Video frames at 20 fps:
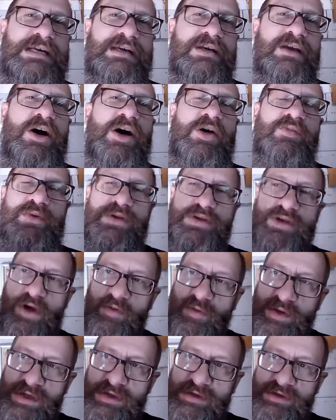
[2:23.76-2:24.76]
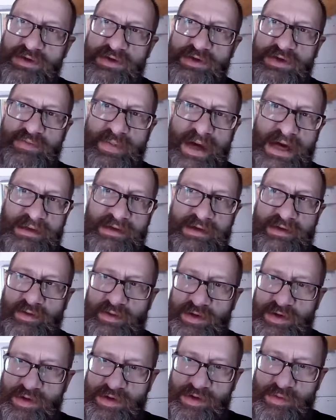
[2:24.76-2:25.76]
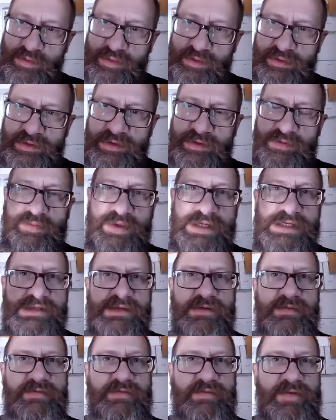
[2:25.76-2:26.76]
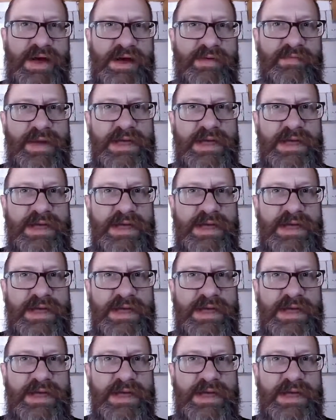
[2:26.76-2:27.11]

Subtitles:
like a lot, but you know, when you turn the magnet or you pull the piece of